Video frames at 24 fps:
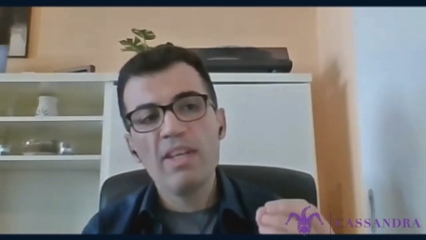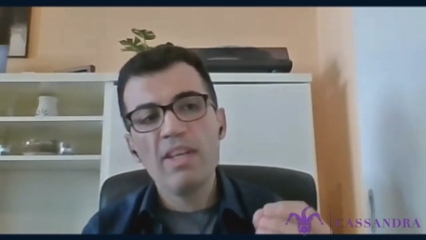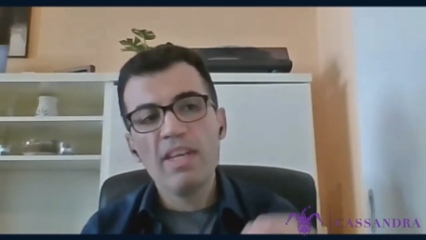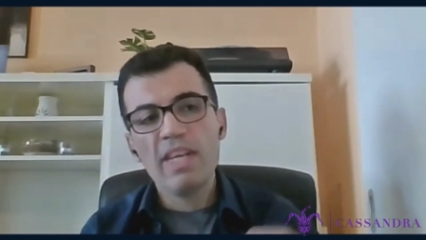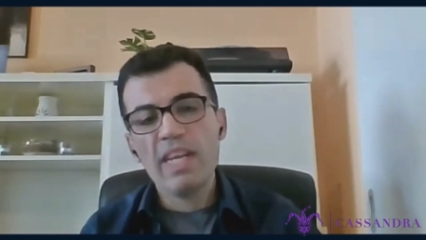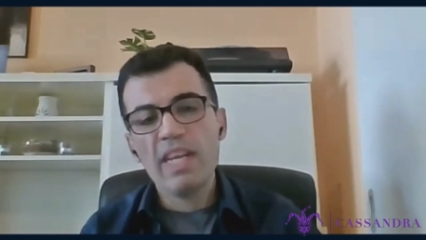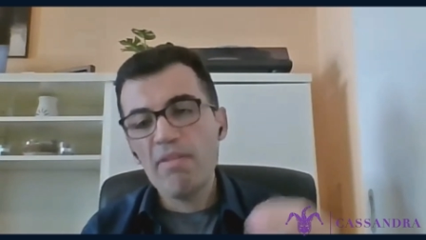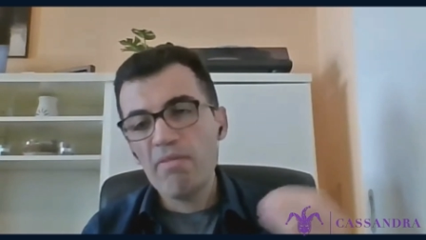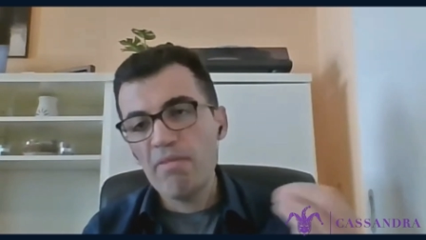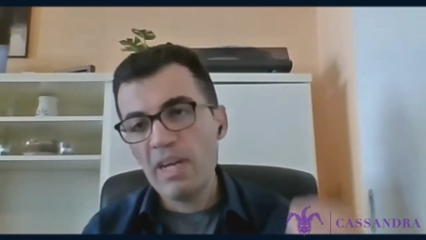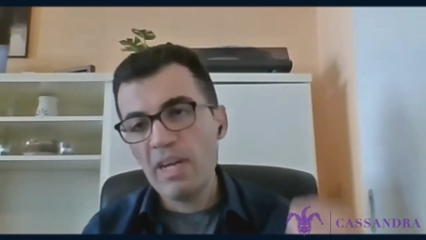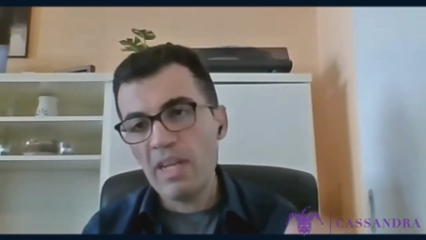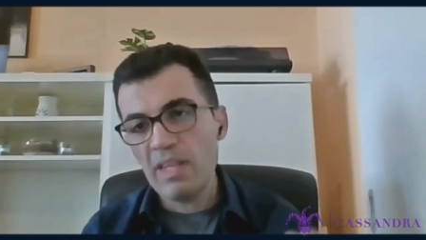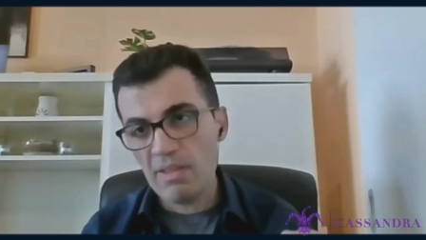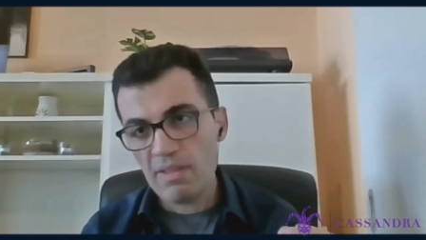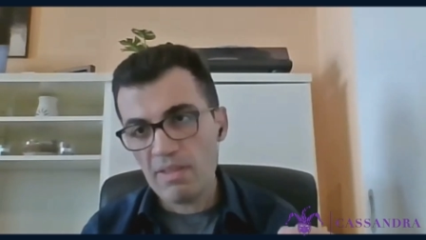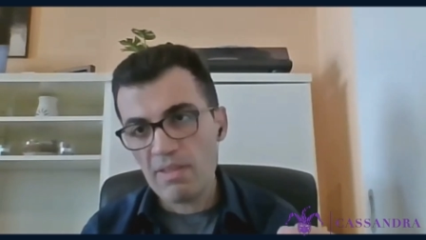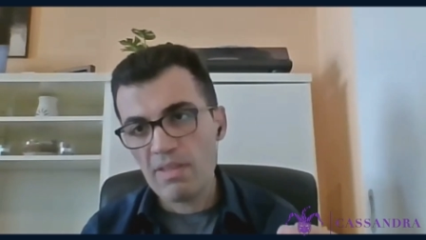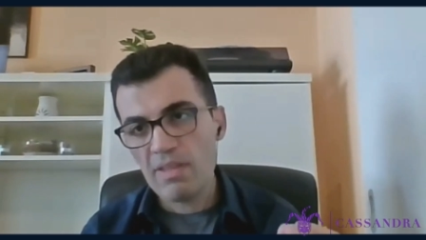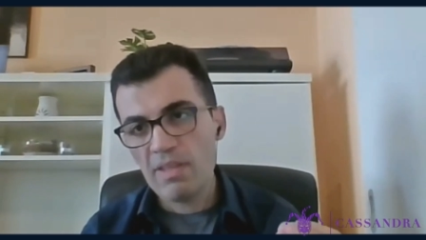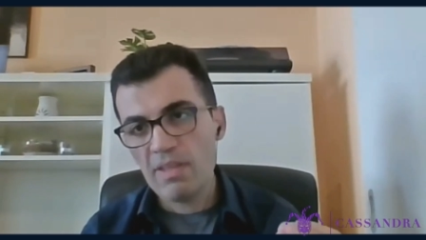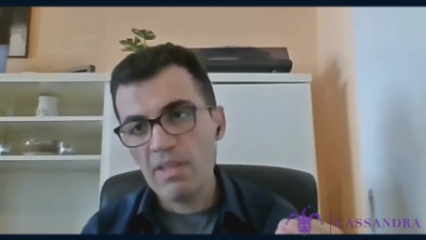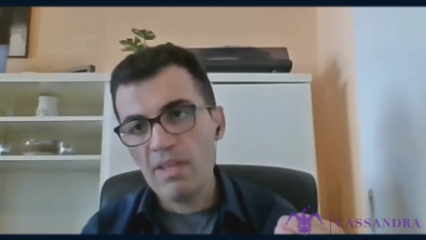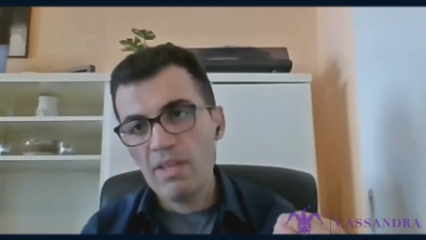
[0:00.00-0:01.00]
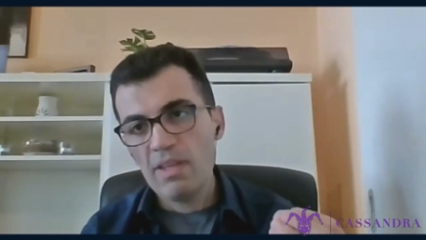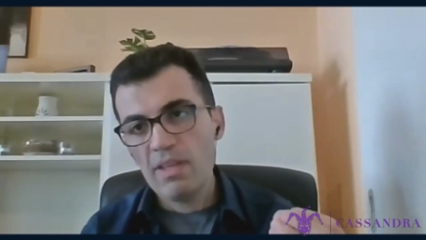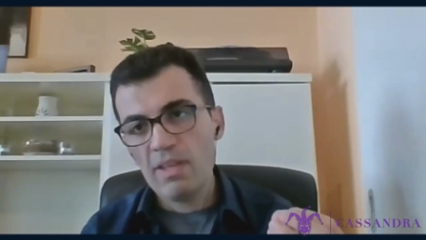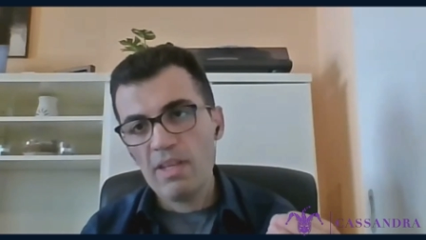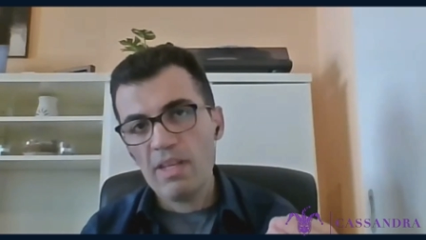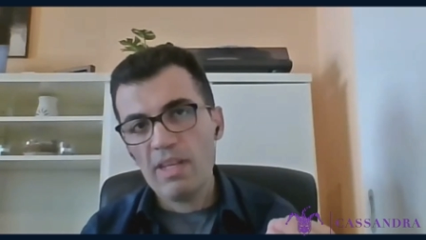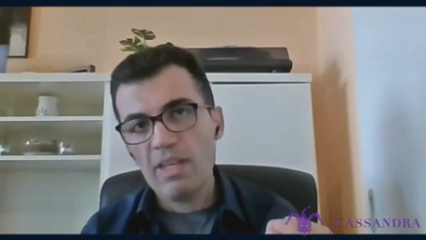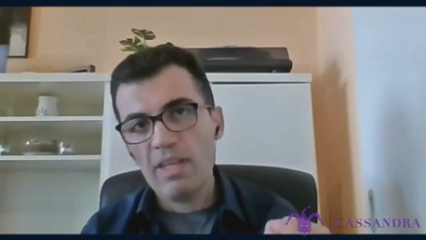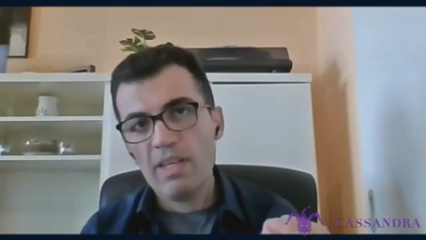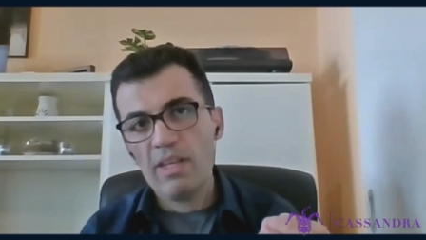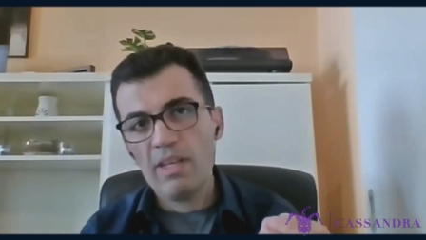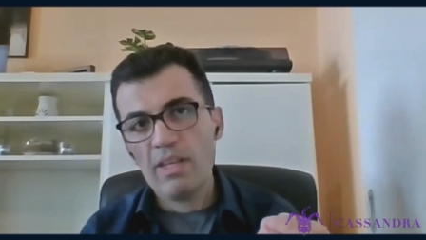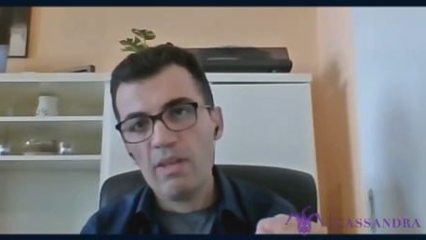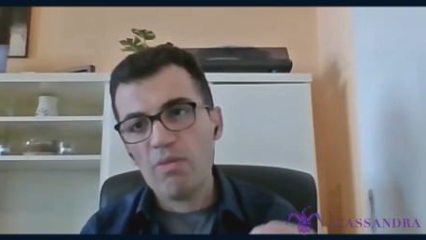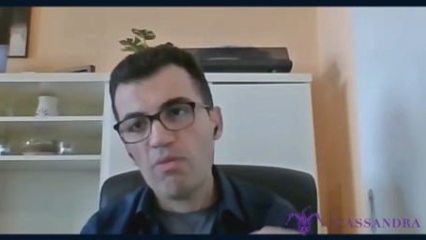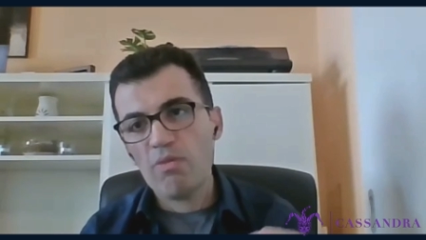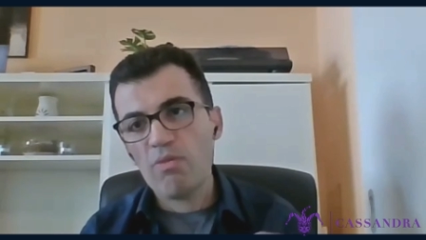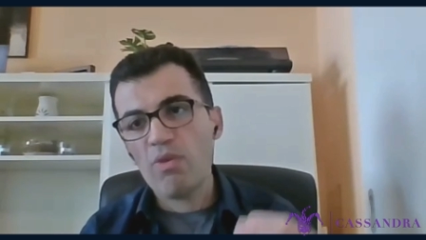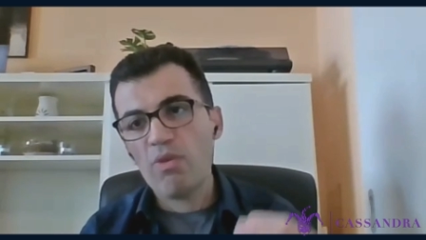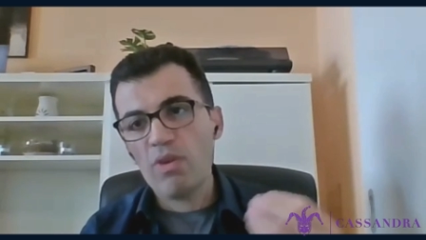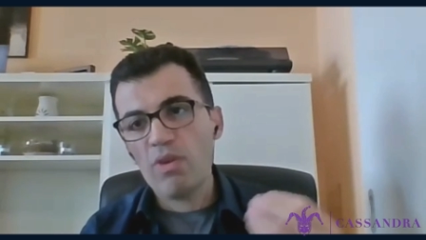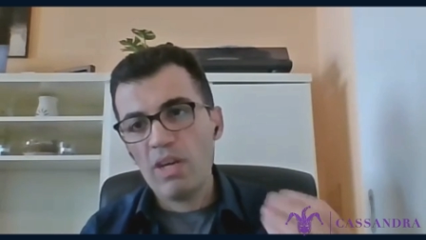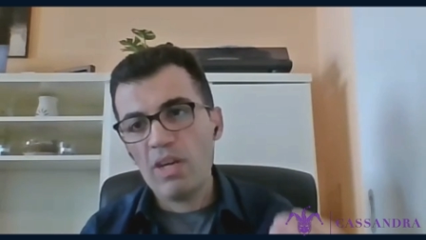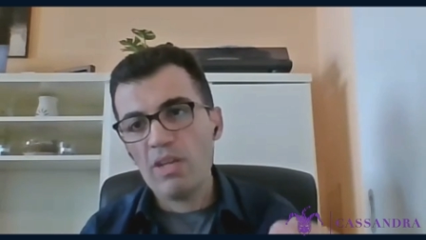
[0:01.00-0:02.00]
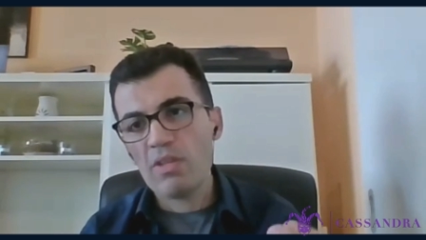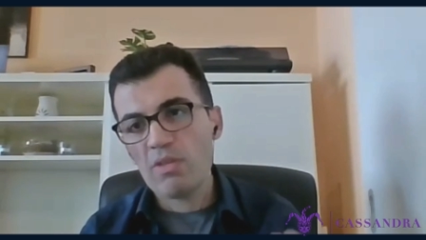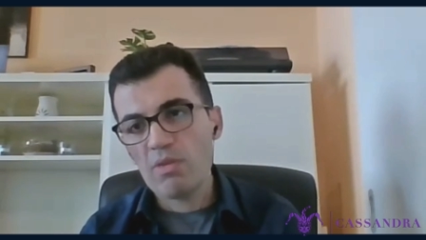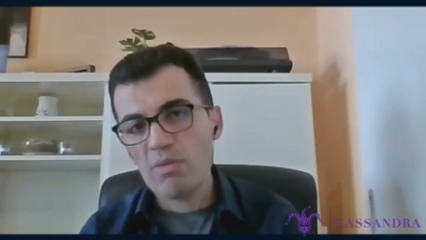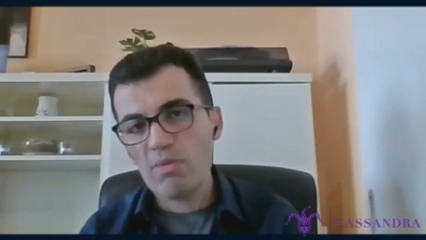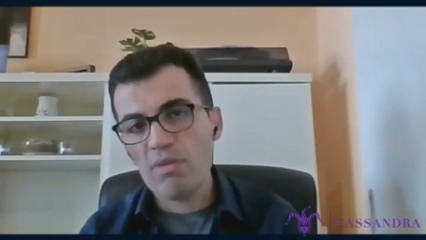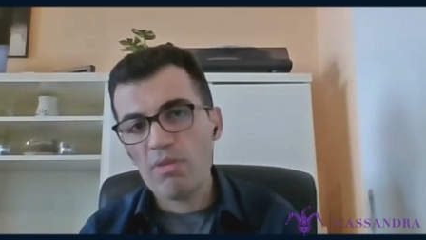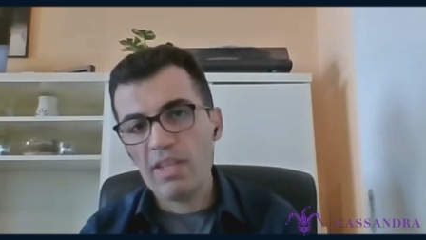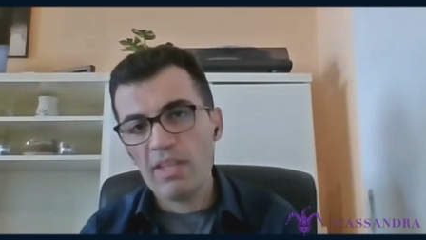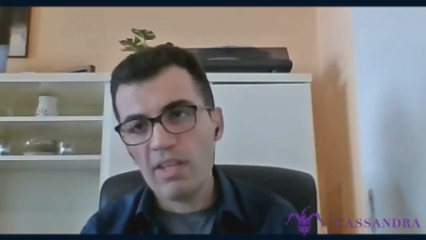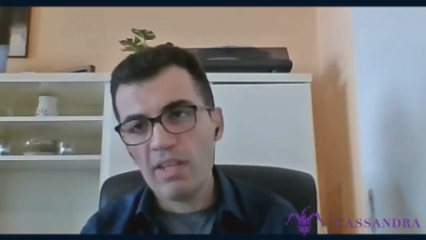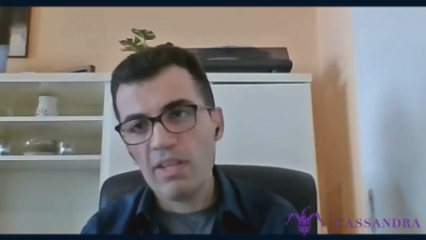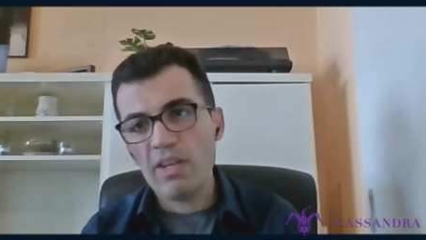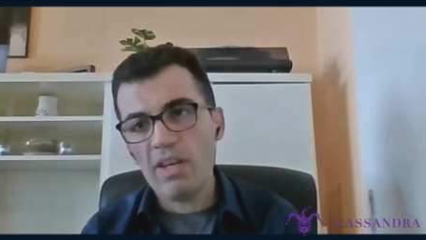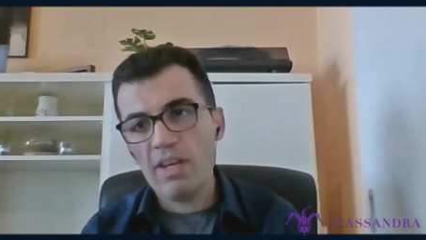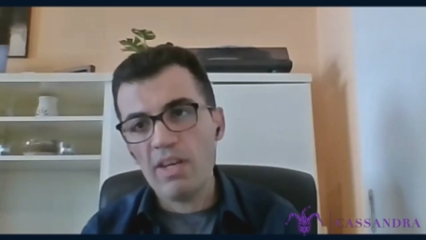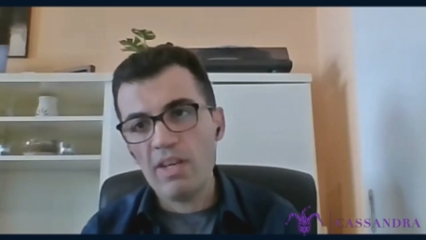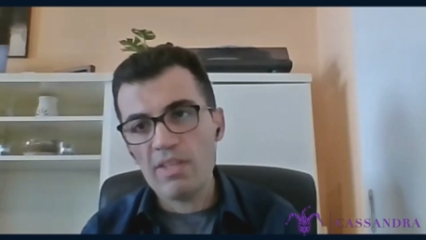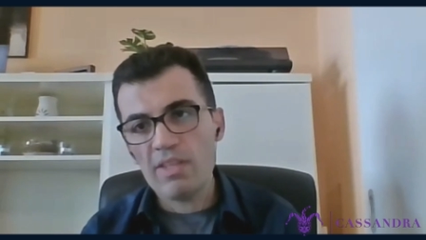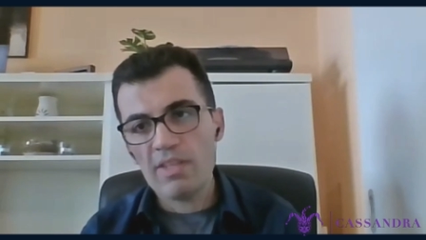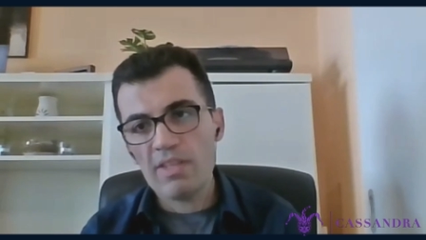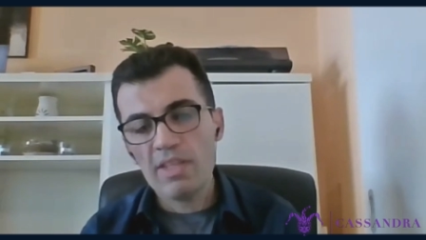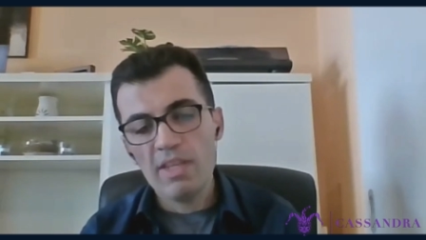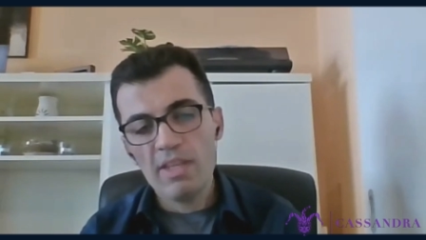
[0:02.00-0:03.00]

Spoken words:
event for us to analyze.